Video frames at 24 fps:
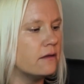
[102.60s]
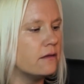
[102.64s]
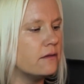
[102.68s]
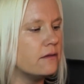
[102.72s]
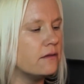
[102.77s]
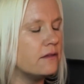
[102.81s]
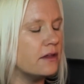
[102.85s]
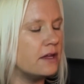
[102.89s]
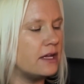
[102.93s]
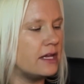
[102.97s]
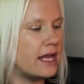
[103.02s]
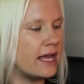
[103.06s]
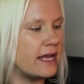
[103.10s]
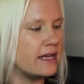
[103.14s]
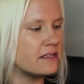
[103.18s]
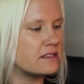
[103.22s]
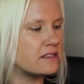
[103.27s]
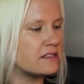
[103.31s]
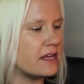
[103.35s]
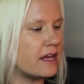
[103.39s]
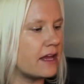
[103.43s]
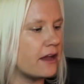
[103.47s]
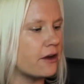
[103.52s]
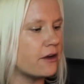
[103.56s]
the
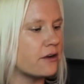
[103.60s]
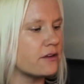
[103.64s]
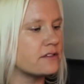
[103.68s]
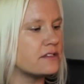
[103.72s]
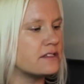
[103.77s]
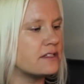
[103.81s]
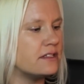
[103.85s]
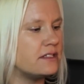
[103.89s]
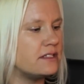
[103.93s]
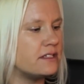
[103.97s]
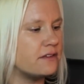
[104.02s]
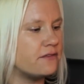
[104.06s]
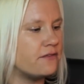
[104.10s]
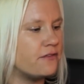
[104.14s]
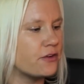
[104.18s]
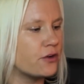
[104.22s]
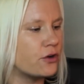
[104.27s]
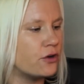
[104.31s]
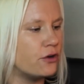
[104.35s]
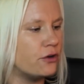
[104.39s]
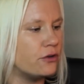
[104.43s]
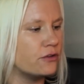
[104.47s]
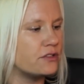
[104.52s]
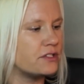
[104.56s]
naysayers, the
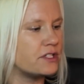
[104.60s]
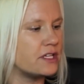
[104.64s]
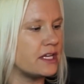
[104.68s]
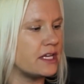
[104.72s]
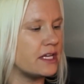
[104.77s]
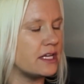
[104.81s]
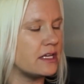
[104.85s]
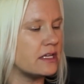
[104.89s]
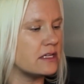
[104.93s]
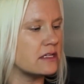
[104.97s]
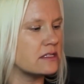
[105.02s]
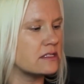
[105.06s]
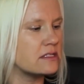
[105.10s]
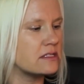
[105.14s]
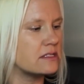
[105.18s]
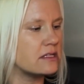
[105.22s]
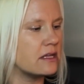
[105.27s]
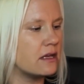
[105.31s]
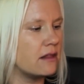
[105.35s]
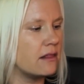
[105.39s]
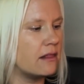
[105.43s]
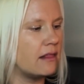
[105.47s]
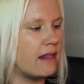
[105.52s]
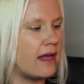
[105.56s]

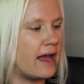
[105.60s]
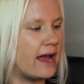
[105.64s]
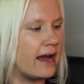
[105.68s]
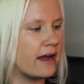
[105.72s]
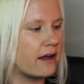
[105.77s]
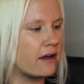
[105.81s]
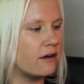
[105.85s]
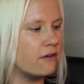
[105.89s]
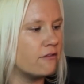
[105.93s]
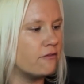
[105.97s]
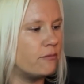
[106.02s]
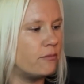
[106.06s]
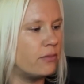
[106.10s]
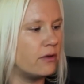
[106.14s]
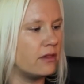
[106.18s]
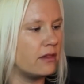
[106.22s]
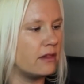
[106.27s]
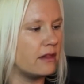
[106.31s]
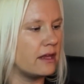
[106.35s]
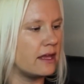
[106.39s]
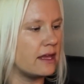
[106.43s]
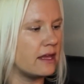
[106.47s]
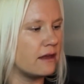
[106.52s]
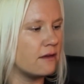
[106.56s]
difficulties, lack of
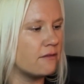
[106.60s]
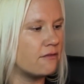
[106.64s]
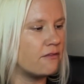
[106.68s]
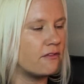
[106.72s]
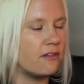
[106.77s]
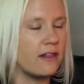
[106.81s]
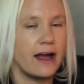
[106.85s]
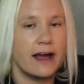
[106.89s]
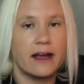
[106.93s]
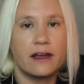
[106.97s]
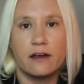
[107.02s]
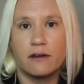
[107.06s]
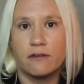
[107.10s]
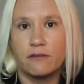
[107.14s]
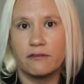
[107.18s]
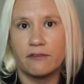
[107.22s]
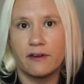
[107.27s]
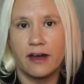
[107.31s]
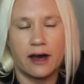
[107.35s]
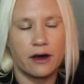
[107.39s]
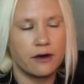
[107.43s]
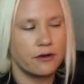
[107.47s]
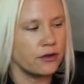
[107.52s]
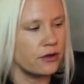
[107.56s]
belief, lack of
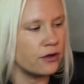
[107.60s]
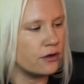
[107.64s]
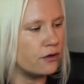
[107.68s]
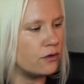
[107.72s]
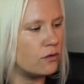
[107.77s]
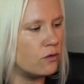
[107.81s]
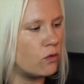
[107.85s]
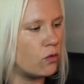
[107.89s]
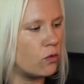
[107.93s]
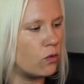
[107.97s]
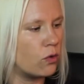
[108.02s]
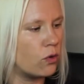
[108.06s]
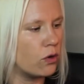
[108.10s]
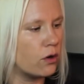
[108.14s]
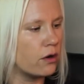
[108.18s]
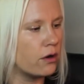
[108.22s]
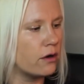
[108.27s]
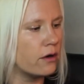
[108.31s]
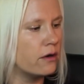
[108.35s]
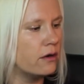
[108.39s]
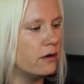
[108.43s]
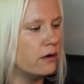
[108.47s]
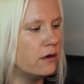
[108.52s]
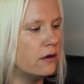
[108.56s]
value,
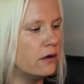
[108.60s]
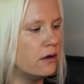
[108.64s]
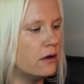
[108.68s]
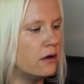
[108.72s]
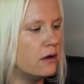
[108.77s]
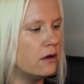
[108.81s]
or